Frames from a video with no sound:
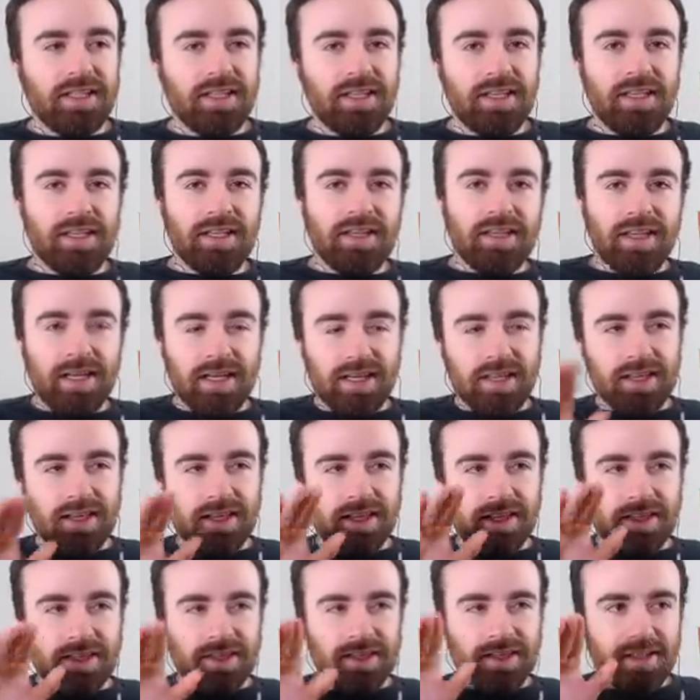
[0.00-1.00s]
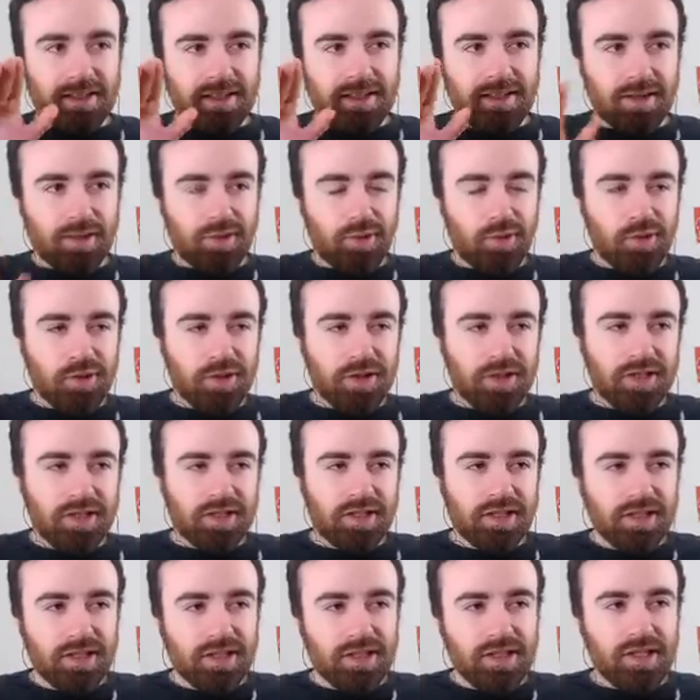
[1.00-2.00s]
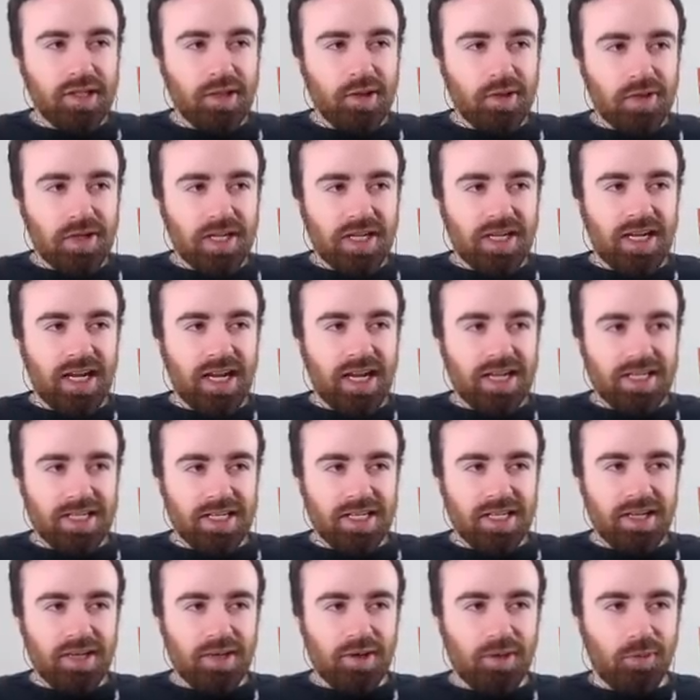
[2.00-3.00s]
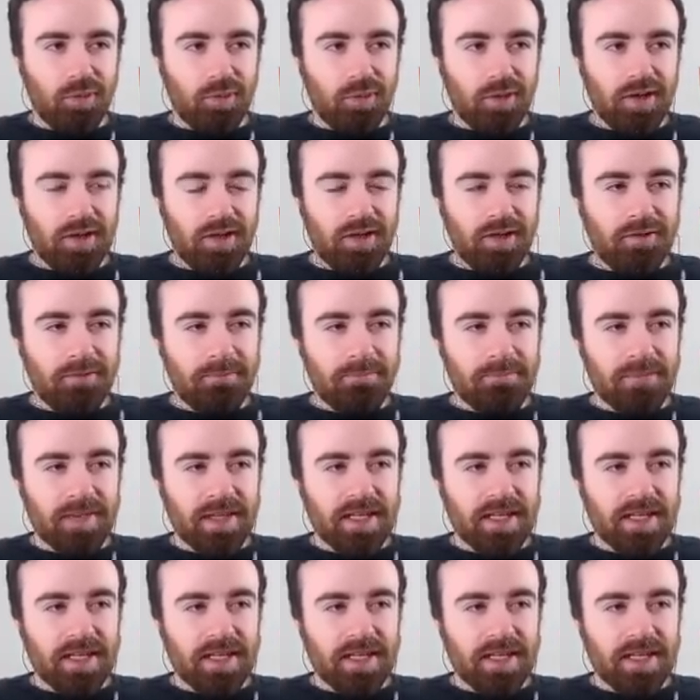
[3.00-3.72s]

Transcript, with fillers: in, like, the, the corner, you can dash into the wall.